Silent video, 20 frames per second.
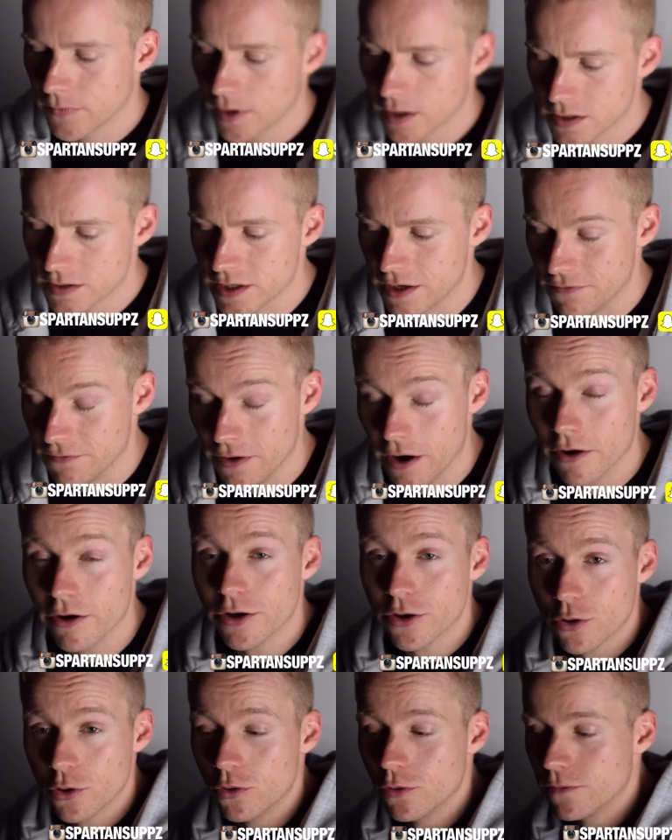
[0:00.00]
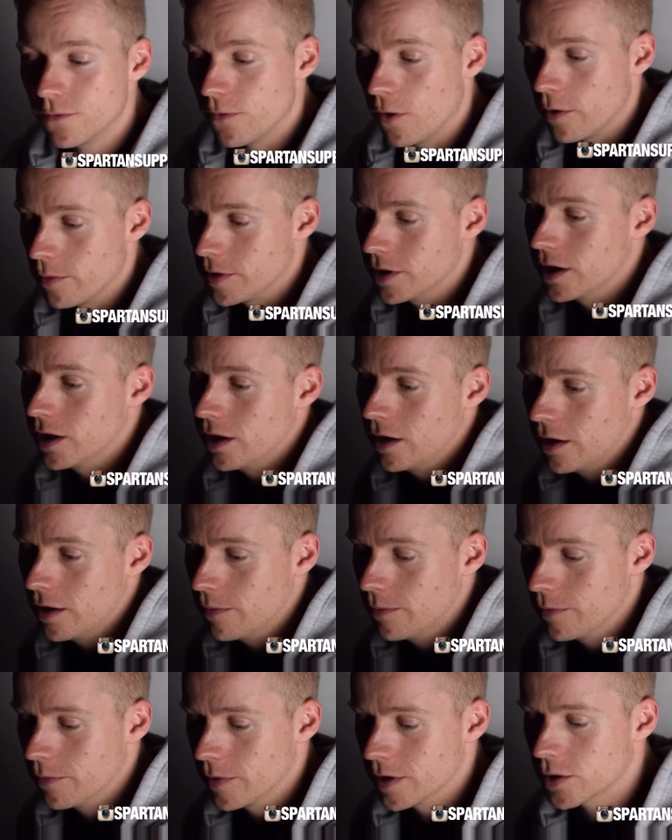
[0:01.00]
It's a very cool formula.
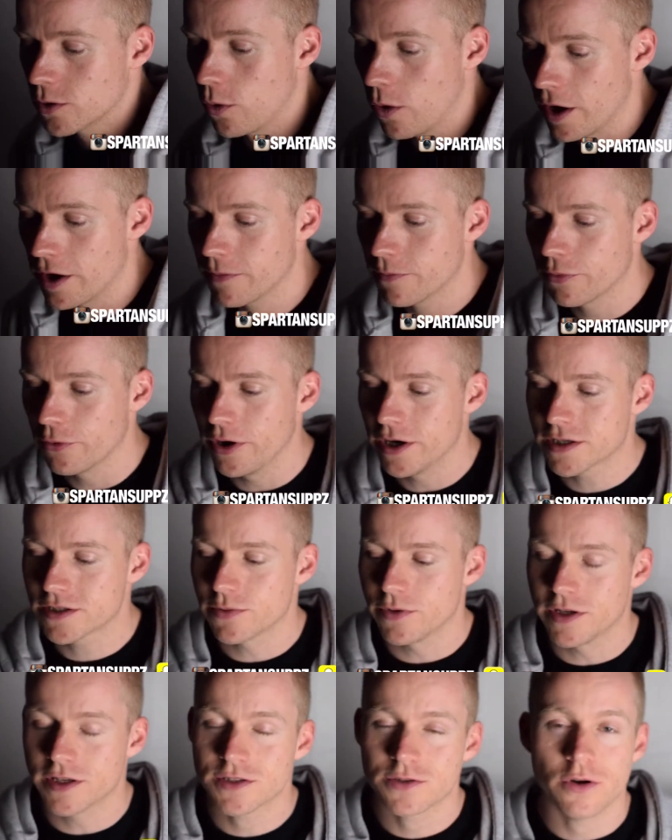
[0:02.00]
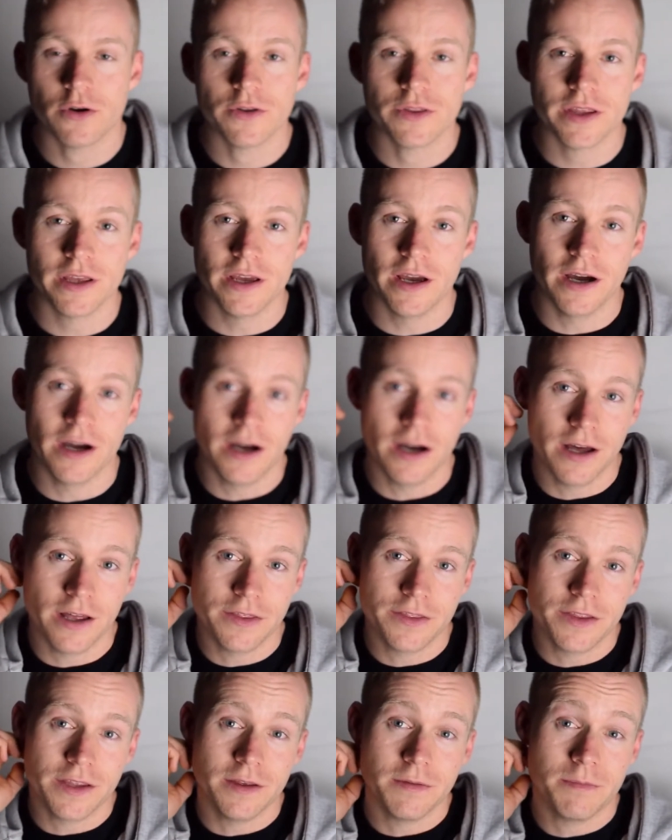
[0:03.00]
I'm quite impressed when I saw the
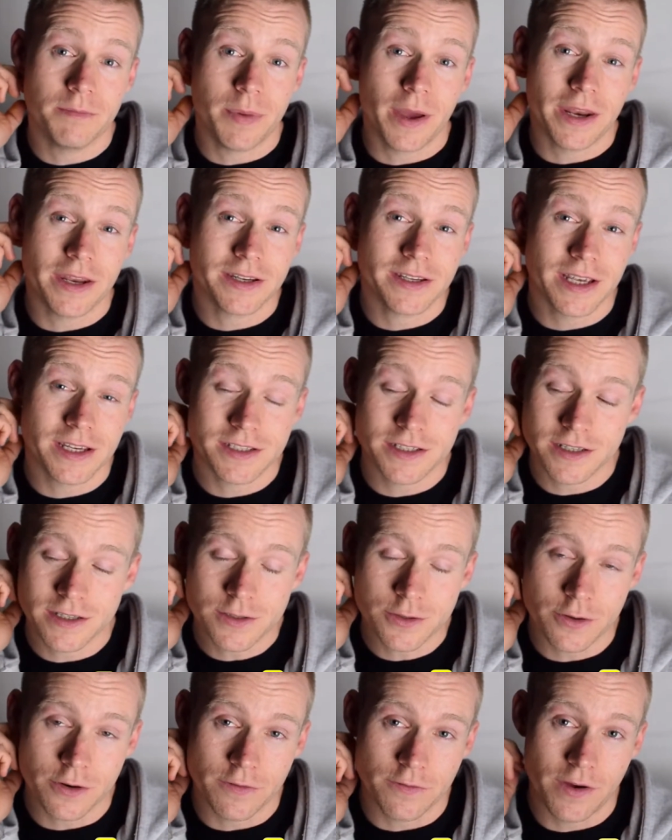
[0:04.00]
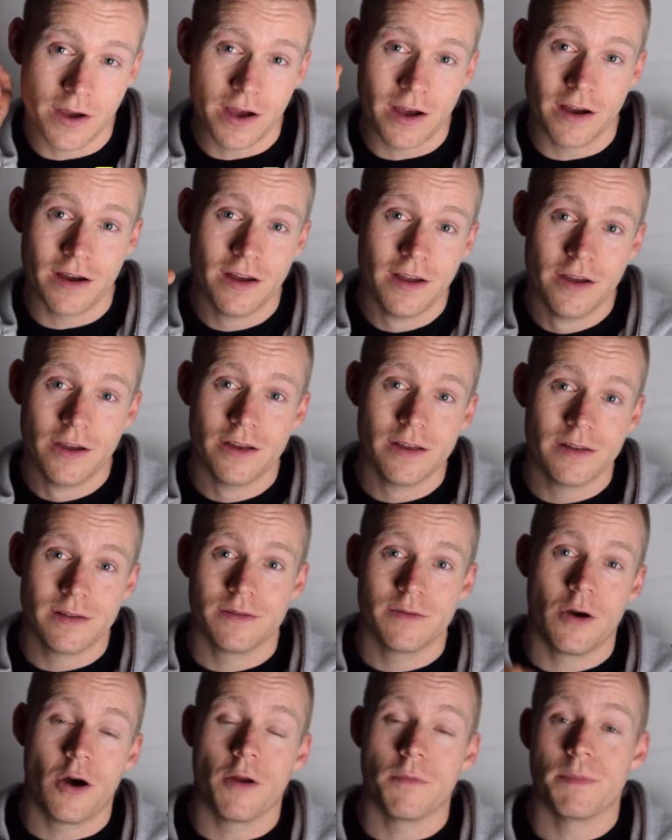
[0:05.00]
beta testing sort of
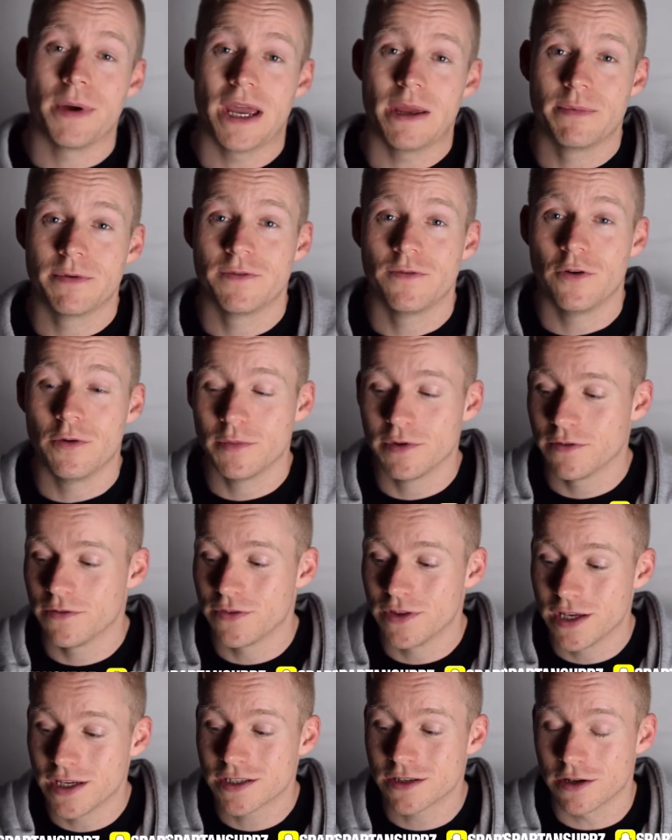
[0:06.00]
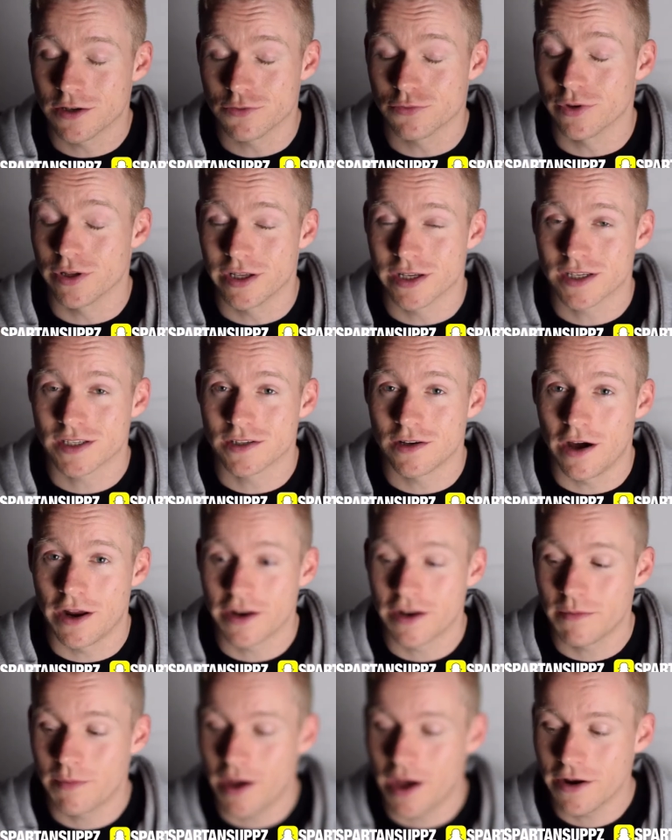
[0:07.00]
on paper formula for this. I was really
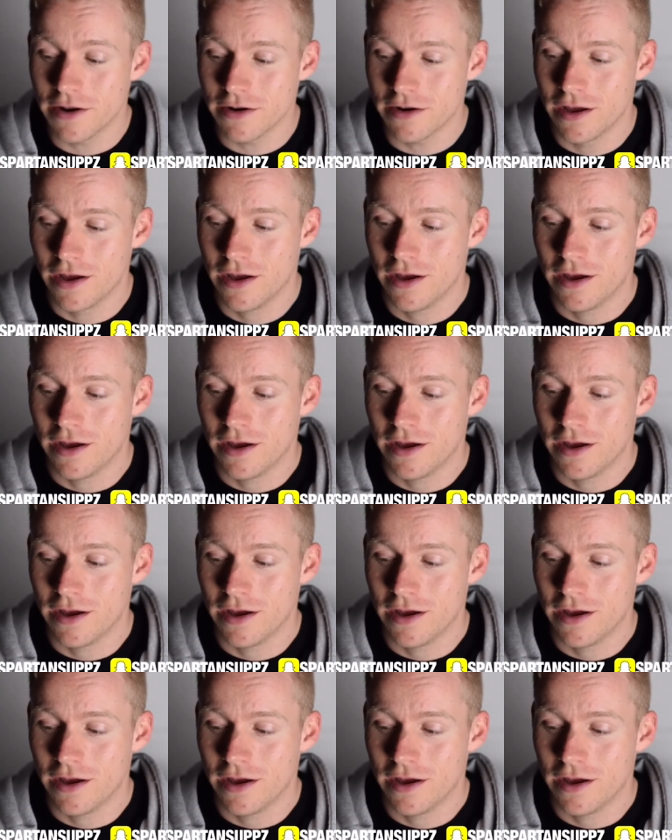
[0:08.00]
excited about it.